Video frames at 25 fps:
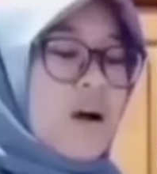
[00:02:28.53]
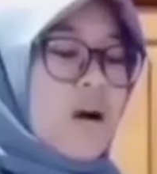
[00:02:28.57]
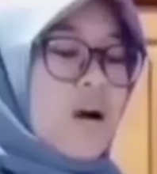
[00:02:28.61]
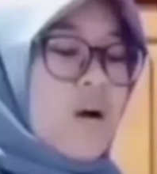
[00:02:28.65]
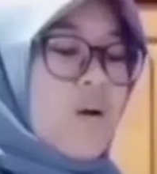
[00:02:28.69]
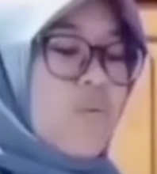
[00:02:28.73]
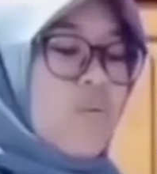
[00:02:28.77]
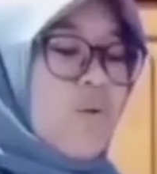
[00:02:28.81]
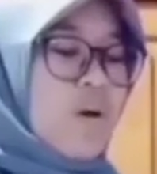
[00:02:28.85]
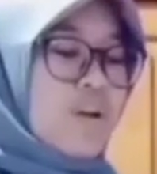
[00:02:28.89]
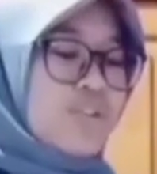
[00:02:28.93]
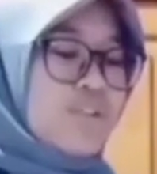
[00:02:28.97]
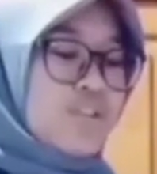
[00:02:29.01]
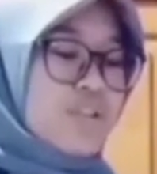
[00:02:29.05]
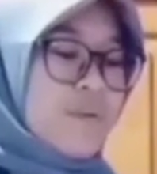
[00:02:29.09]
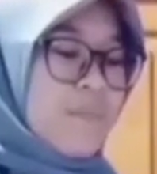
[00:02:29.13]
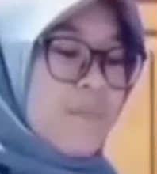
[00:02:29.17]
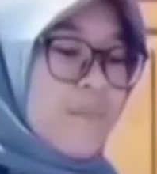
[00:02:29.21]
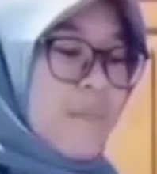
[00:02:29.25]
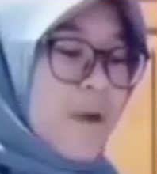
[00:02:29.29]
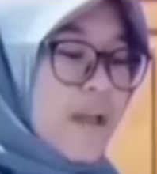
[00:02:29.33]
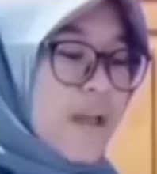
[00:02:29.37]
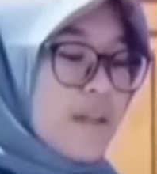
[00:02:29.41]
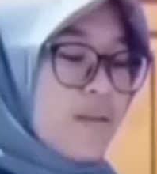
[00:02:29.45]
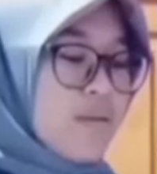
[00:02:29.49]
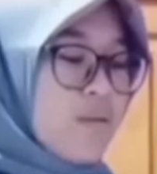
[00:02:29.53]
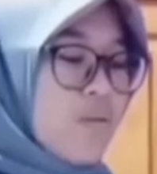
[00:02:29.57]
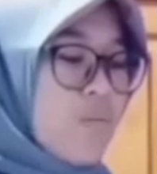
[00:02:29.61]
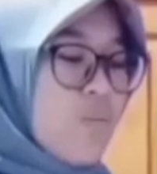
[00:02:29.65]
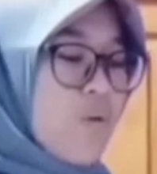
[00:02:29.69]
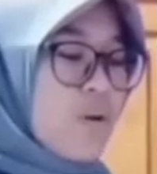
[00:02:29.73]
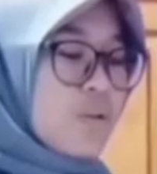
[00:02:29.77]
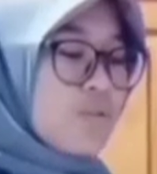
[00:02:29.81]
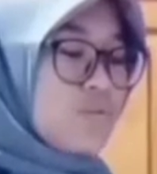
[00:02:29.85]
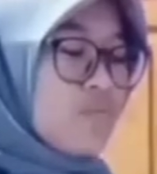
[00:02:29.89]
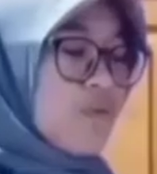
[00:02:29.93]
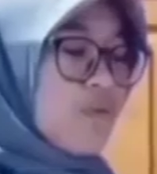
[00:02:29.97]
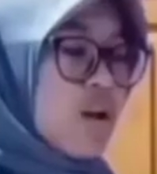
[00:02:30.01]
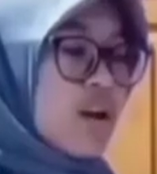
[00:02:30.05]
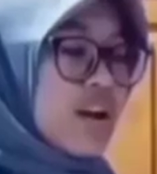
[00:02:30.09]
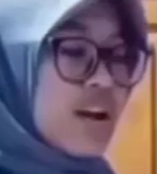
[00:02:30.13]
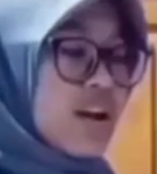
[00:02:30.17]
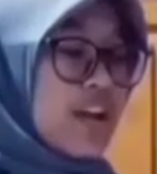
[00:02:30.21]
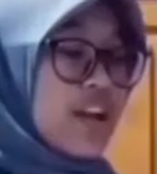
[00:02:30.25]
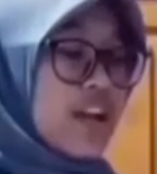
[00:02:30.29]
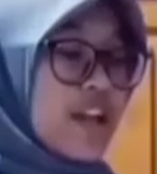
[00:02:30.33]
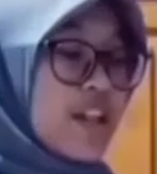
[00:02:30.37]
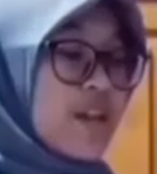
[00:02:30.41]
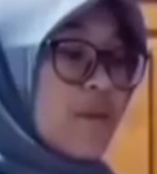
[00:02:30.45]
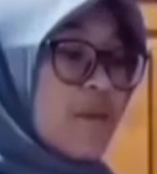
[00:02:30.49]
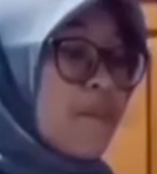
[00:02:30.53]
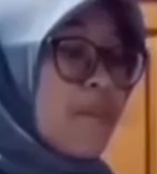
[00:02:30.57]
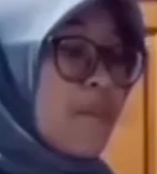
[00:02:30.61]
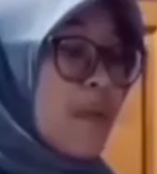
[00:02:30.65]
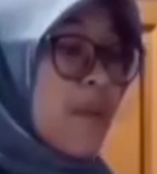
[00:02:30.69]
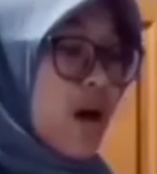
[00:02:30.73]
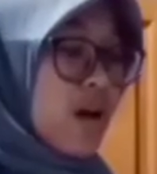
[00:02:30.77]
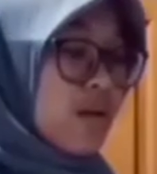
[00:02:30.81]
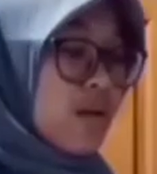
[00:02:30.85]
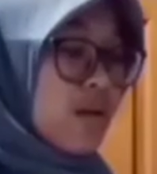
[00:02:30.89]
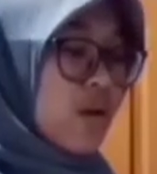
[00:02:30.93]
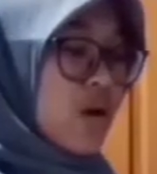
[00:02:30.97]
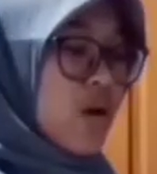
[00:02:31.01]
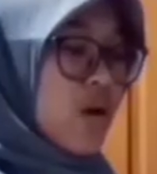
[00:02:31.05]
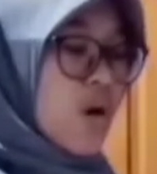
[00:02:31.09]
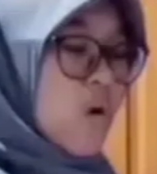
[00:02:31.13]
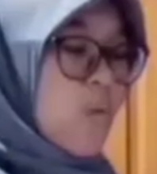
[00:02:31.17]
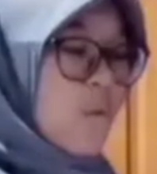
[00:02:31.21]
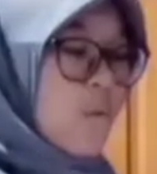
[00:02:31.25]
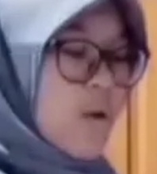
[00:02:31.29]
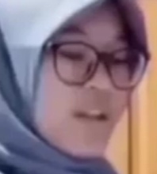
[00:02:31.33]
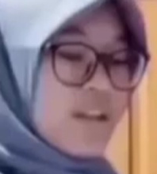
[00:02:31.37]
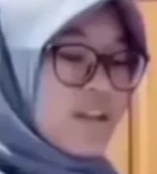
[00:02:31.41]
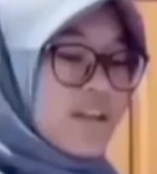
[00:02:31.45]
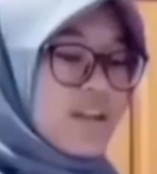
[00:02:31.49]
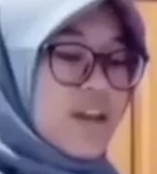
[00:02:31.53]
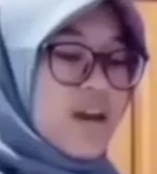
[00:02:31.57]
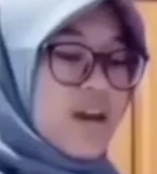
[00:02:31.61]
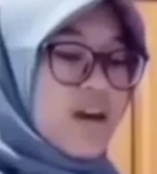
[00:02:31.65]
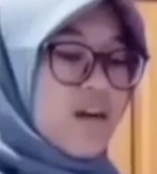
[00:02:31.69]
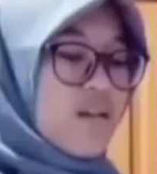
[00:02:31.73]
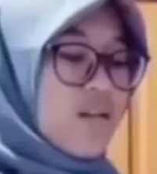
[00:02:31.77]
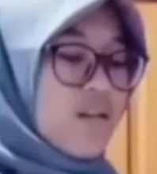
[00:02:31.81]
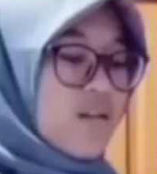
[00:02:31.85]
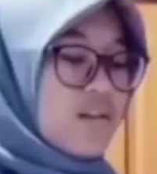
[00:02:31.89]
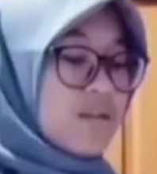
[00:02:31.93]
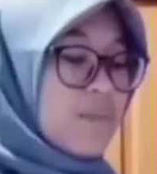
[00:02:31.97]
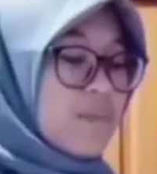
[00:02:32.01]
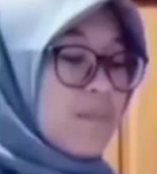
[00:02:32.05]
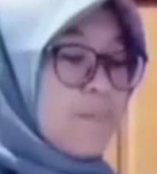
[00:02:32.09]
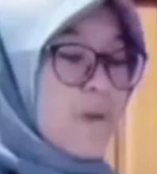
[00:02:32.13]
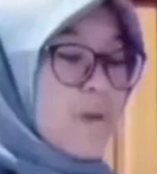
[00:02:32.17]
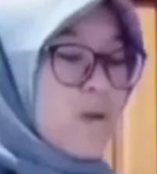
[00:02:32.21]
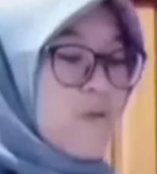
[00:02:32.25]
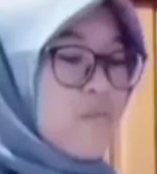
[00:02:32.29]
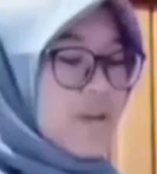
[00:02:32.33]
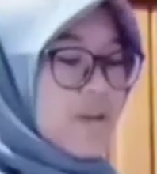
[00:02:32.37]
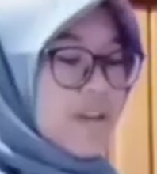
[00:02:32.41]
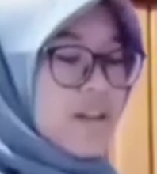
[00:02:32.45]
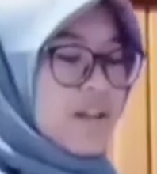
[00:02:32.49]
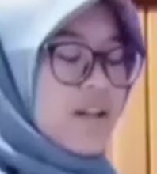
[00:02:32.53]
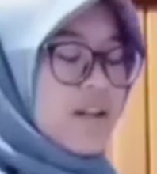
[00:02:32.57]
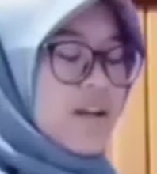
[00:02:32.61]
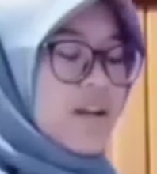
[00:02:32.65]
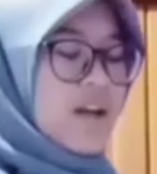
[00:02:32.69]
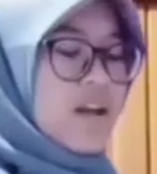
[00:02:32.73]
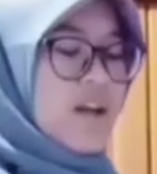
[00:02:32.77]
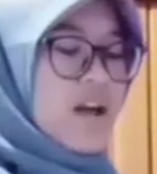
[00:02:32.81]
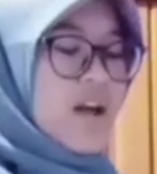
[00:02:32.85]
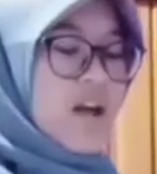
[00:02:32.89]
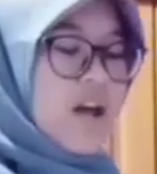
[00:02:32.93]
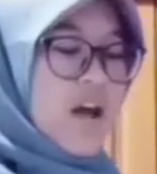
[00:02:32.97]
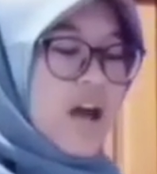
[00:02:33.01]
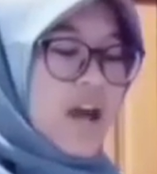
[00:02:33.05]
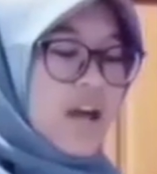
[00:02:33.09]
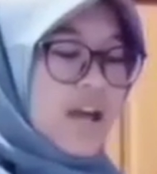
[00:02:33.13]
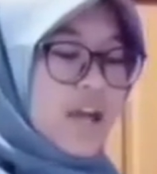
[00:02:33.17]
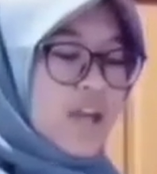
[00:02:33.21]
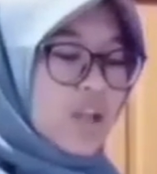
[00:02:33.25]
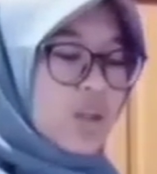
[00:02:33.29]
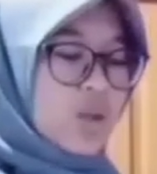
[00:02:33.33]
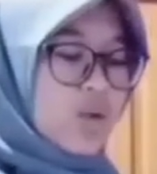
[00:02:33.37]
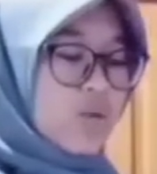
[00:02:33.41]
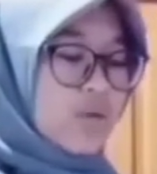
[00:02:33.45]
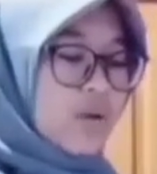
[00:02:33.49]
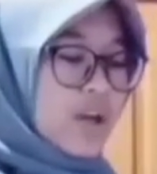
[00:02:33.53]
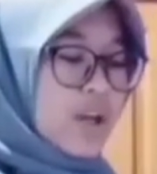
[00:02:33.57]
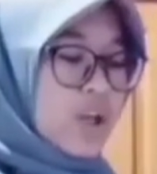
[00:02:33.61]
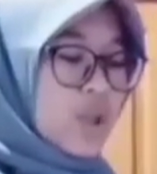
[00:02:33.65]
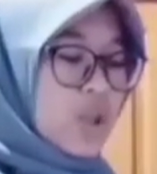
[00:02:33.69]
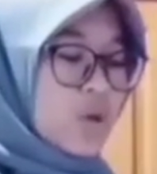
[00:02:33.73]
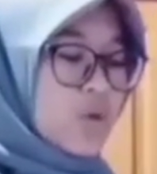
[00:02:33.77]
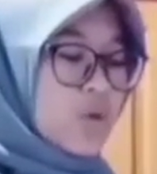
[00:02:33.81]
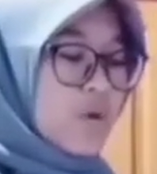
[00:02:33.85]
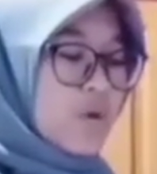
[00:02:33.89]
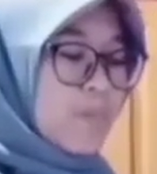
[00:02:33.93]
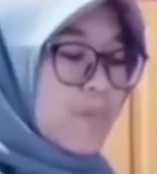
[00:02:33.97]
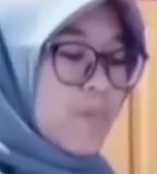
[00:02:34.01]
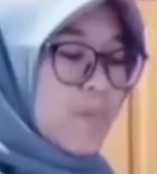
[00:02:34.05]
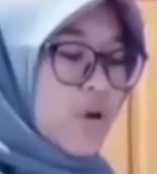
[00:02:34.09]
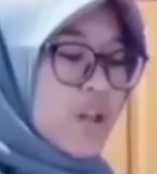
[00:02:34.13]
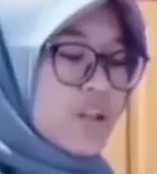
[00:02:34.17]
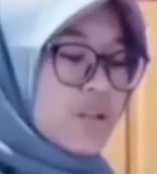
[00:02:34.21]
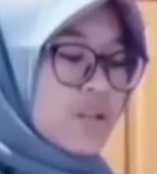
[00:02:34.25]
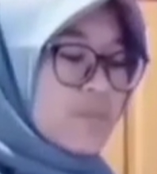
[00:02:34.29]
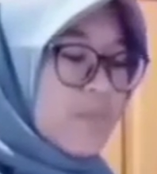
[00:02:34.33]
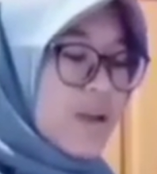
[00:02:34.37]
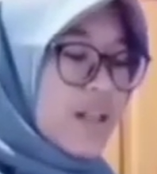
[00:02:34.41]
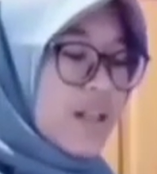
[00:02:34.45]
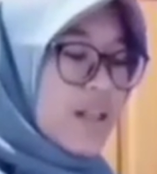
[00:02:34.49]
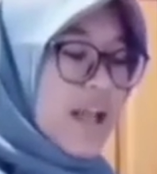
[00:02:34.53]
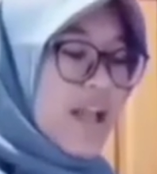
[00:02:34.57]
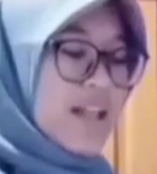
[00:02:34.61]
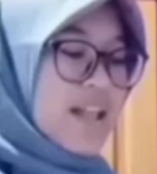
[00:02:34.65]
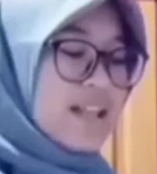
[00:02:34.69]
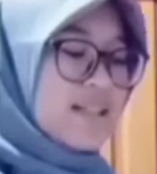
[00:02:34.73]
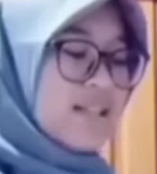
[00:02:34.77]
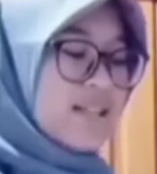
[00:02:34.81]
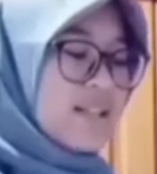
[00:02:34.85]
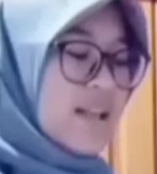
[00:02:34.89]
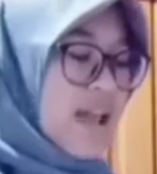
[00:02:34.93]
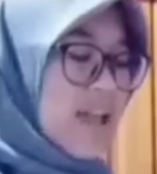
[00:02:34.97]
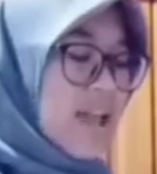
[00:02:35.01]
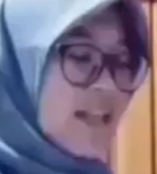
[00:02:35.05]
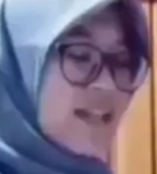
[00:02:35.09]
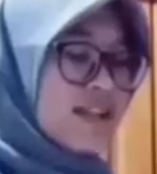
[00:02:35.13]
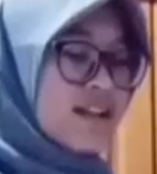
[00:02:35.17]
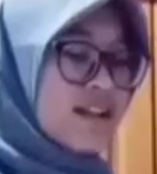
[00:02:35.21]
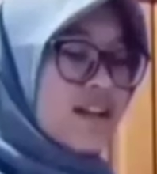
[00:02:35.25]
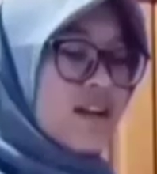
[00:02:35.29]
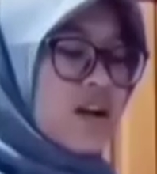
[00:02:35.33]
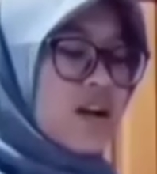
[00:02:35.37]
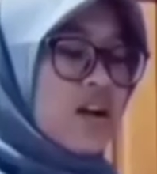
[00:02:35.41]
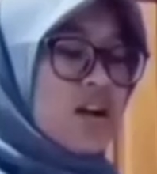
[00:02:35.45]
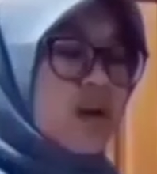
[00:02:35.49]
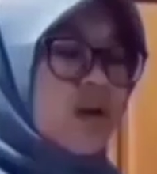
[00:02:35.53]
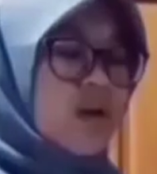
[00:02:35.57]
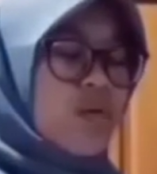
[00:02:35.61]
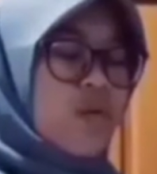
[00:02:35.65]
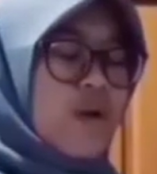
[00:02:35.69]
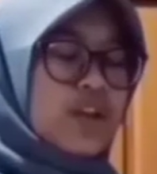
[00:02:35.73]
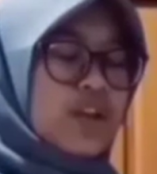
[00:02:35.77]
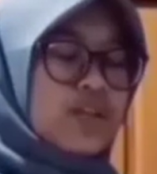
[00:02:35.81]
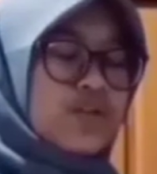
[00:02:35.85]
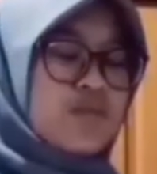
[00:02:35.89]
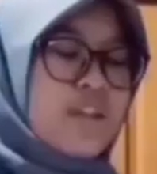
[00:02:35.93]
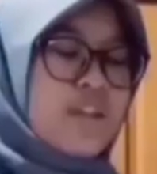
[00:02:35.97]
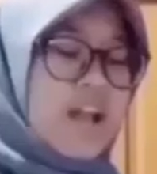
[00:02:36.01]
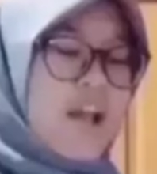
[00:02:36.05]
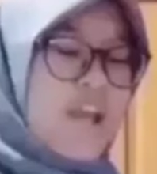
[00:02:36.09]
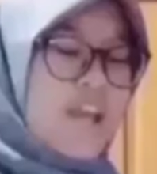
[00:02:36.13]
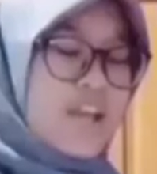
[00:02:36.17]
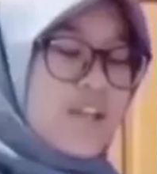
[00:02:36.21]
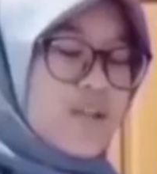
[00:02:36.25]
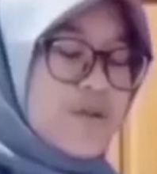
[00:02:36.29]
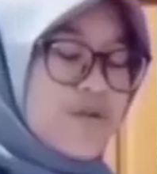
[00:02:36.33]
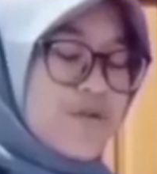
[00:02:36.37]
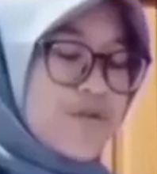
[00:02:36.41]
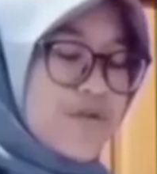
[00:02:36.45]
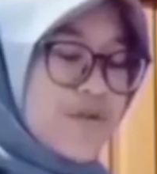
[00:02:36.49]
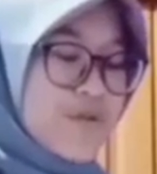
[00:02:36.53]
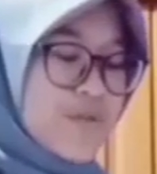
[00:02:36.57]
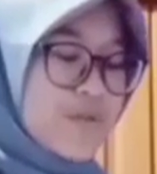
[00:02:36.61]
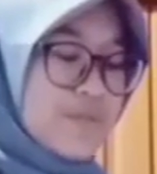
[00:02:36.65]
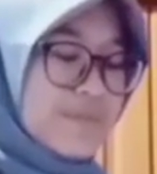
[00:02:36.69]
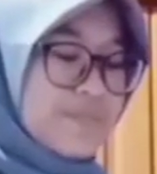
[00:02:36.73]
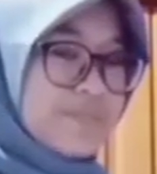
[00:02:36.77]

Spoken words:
Once a man was walking in a park when he across a penguin. He took it to a policeman and said, "What should I do?"